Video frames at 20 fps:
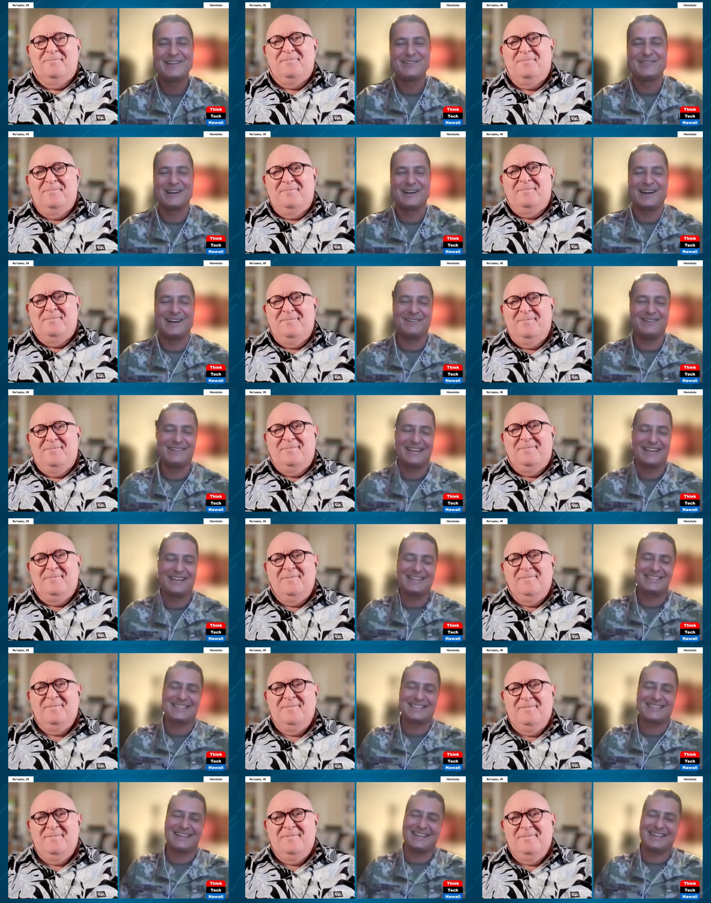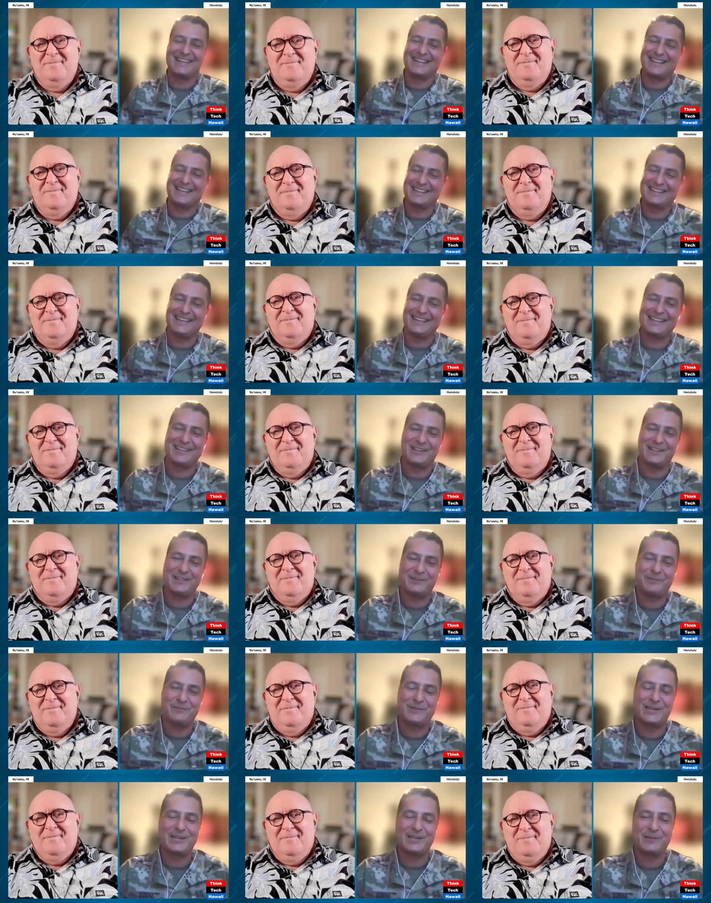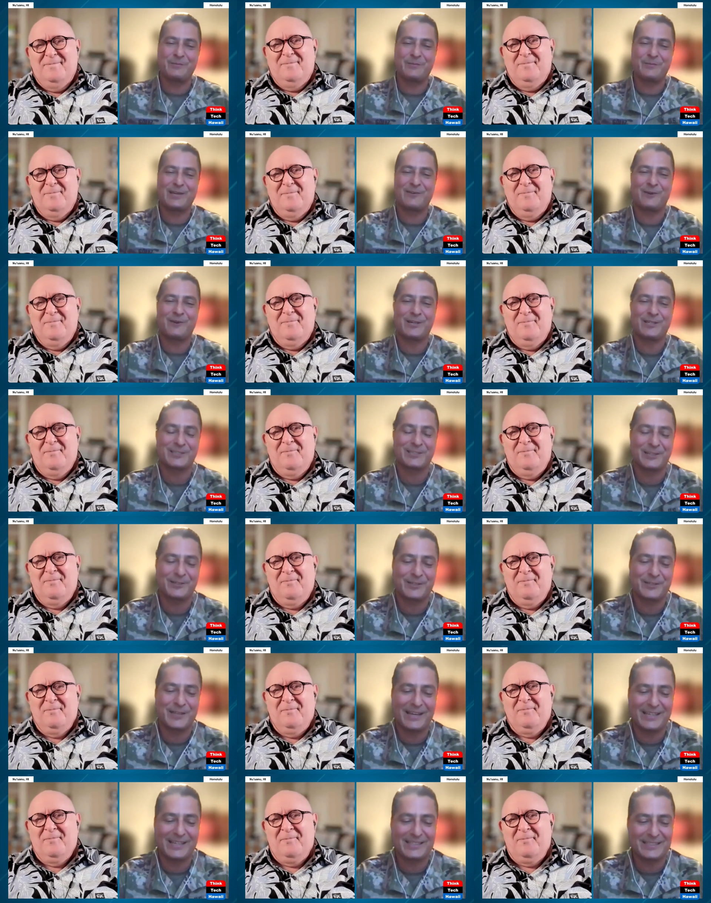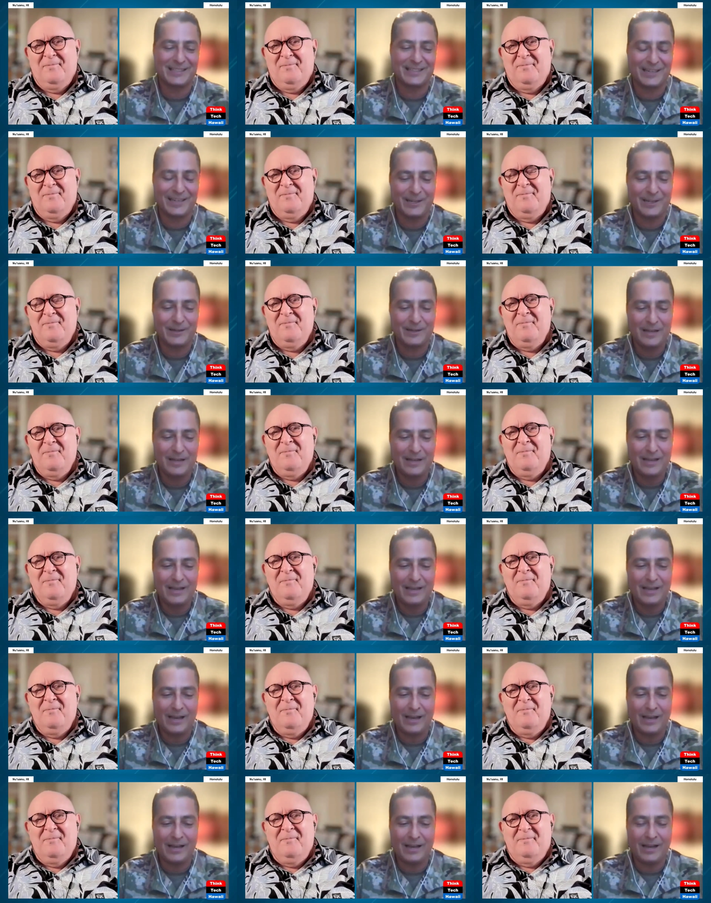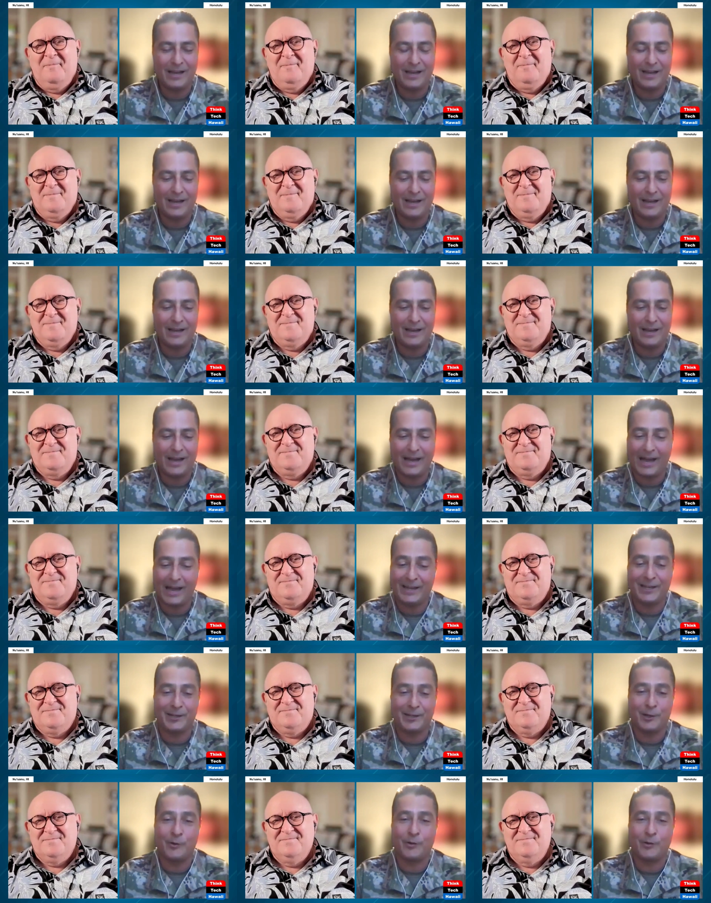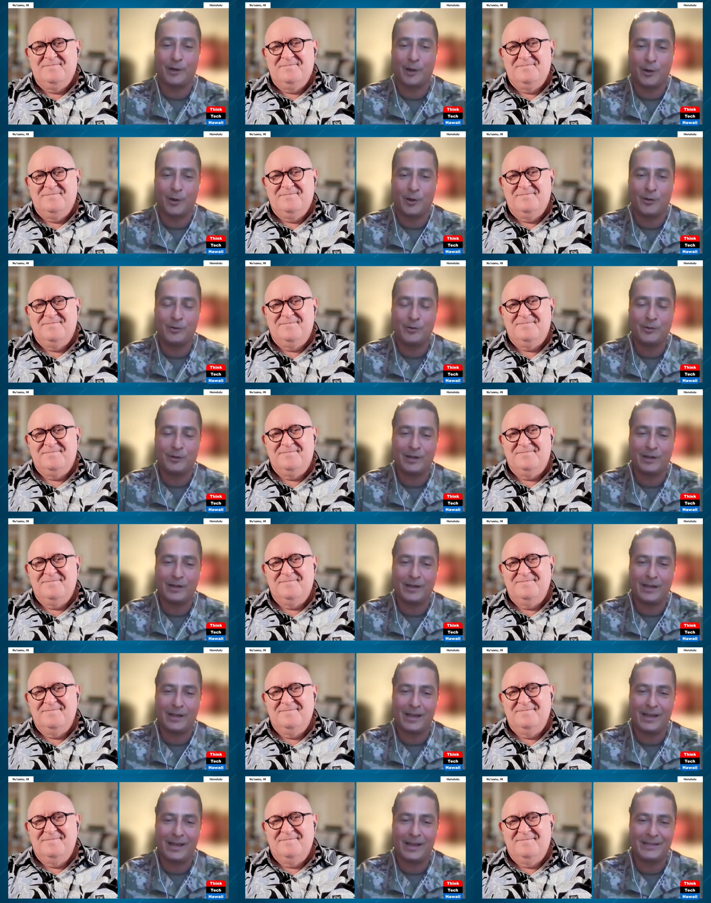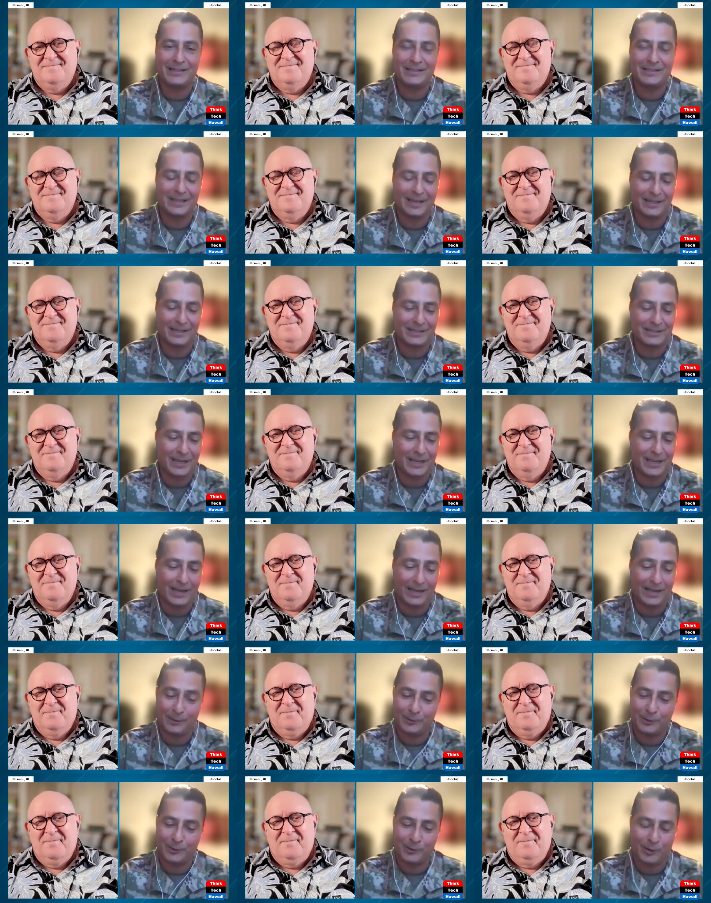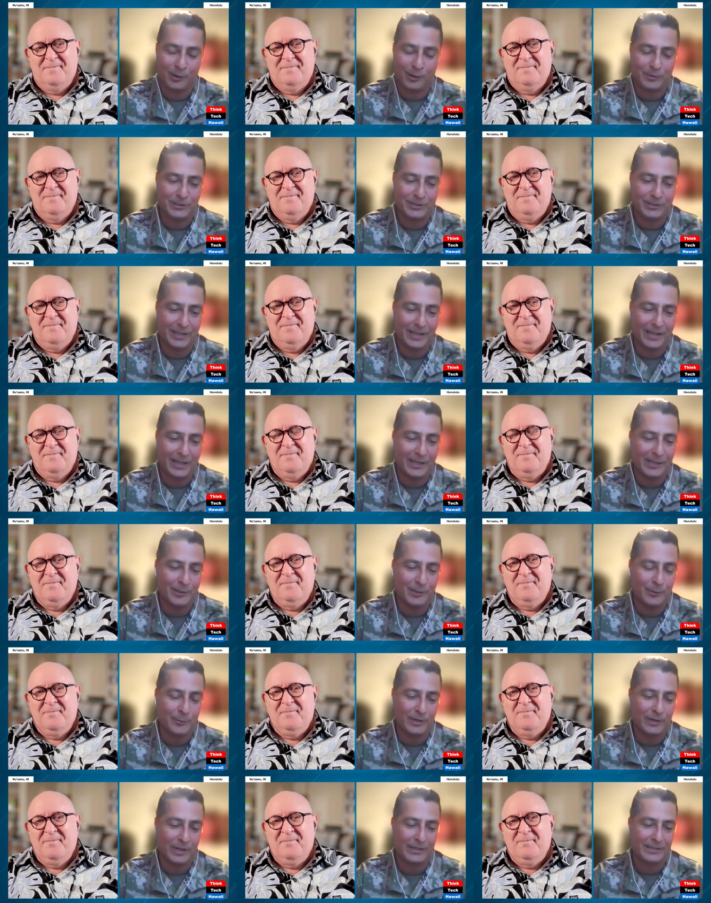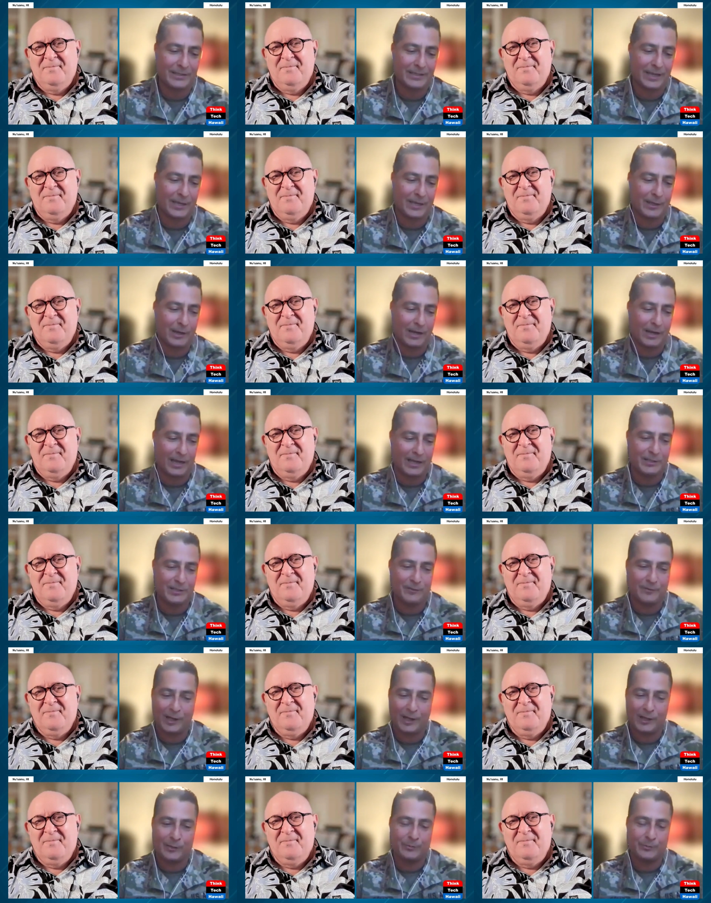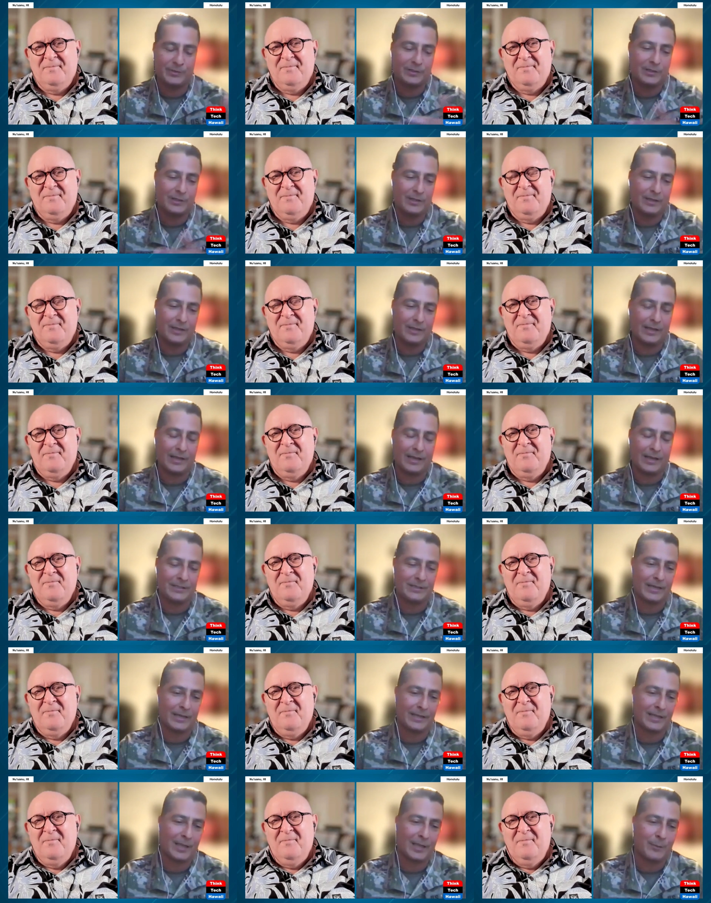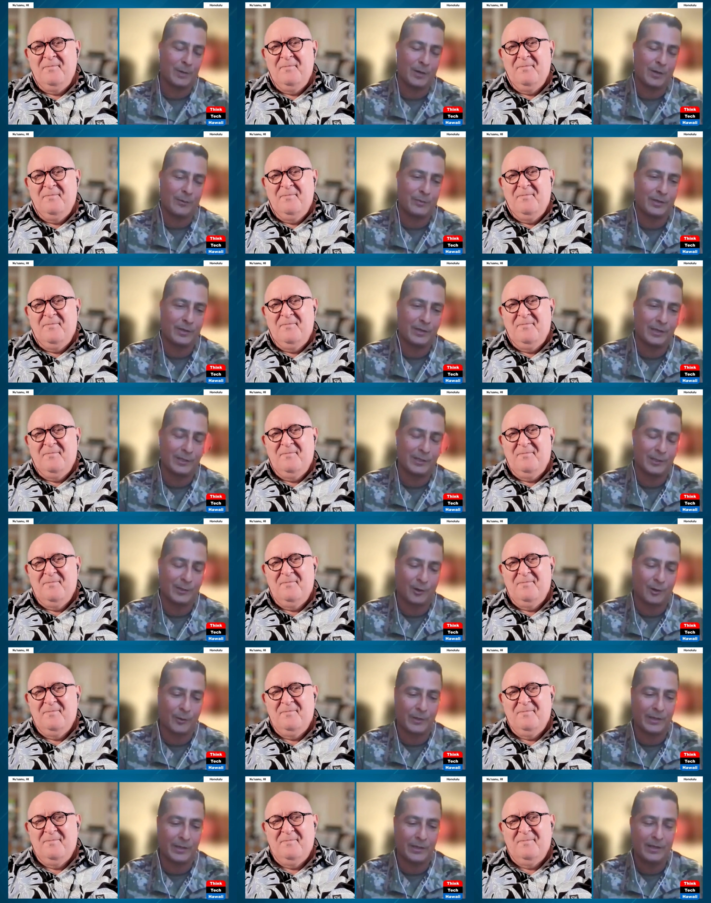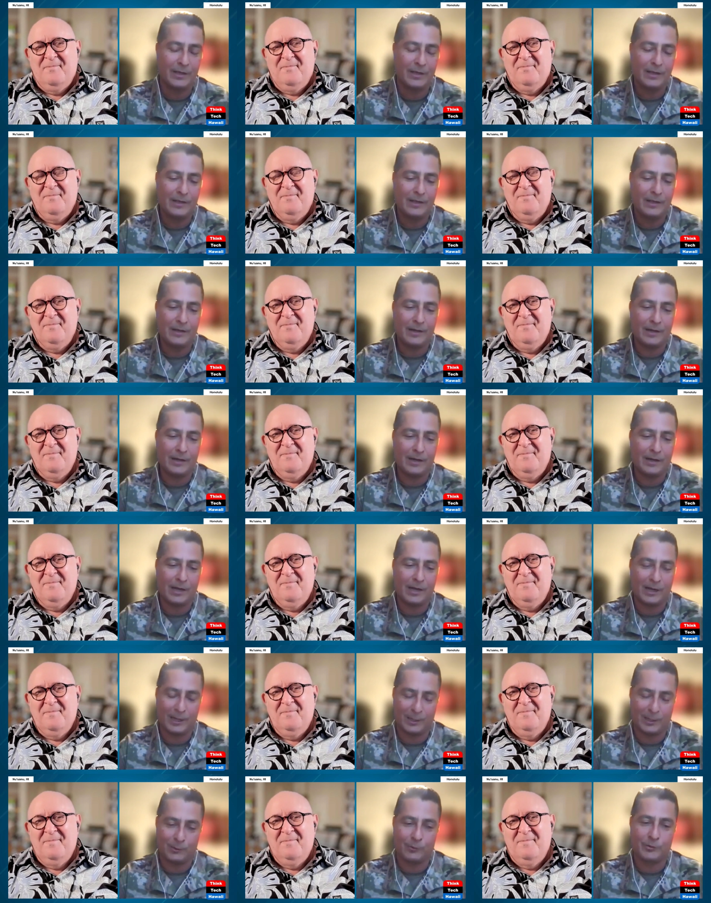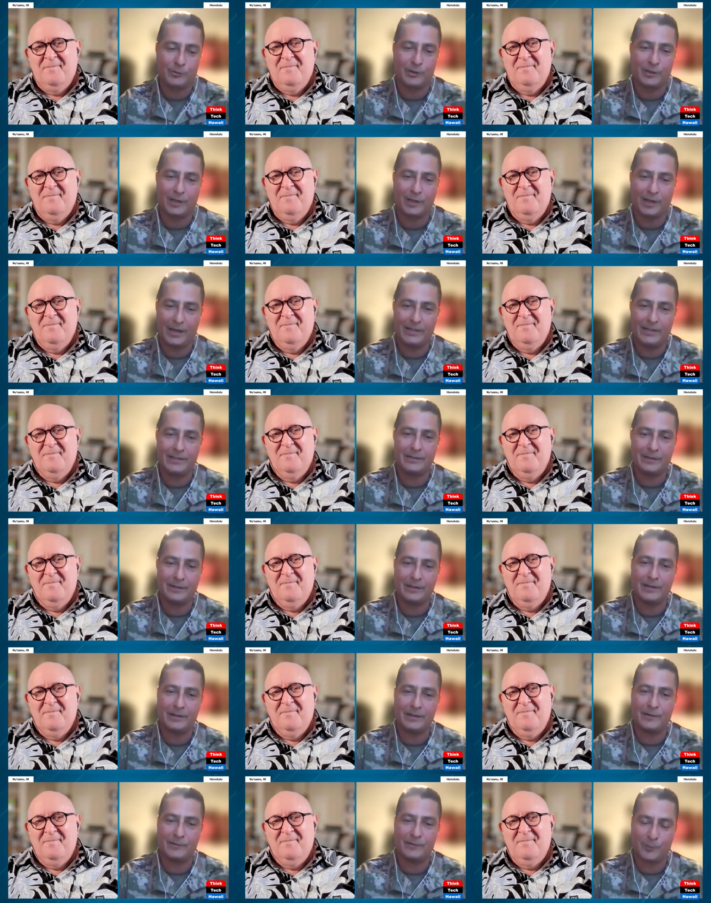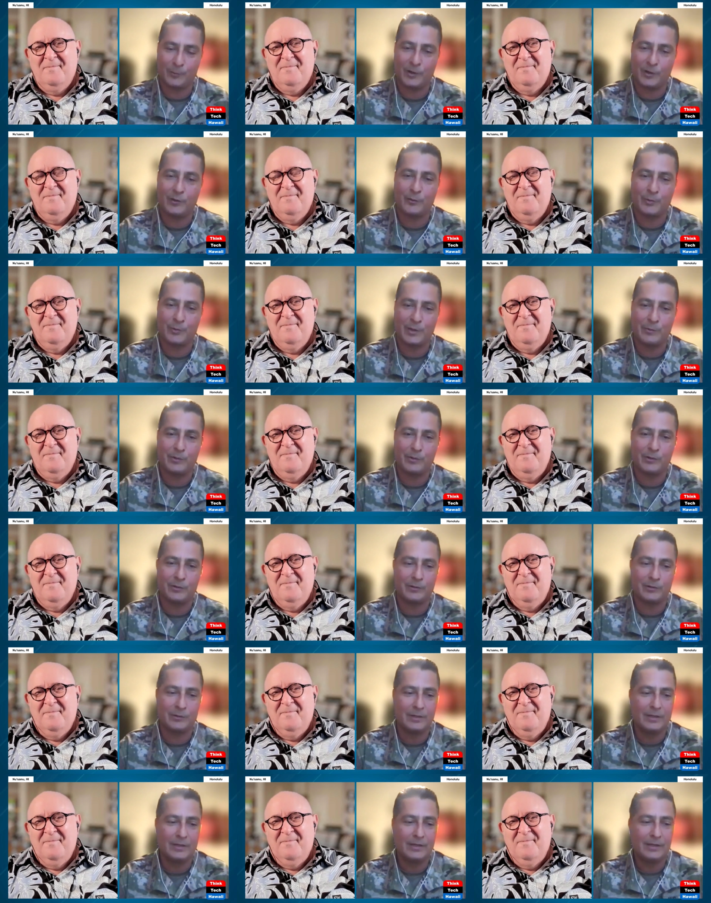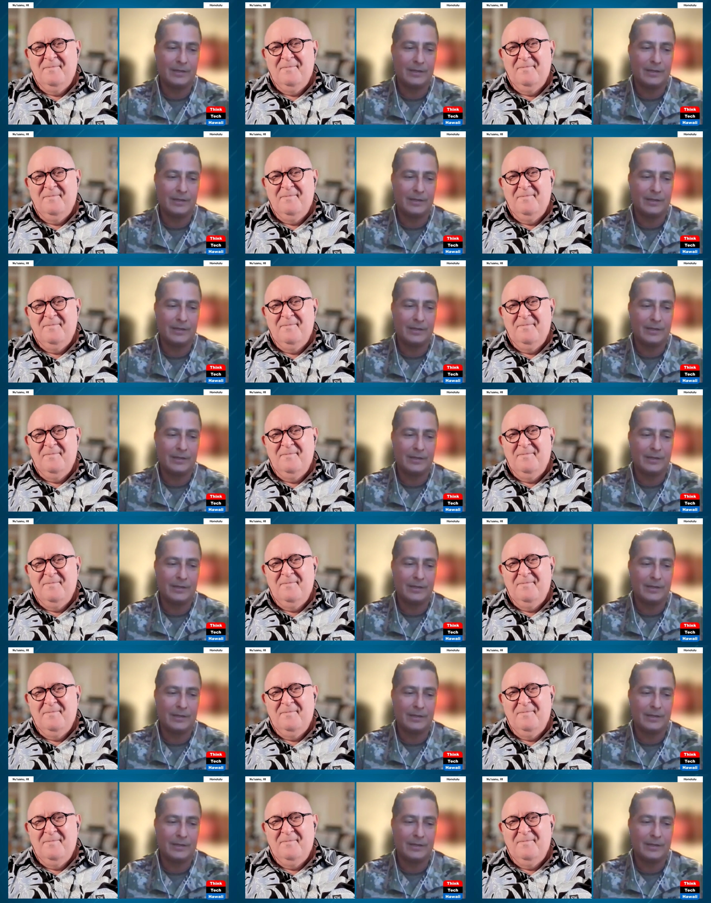Speaker 1: Wow, that's again a big question there, Jay. It's I didn't know it all. I could tell you I don't know it all today either, but I could tell you I developed as I came up in the Army. I learned a lot from other people.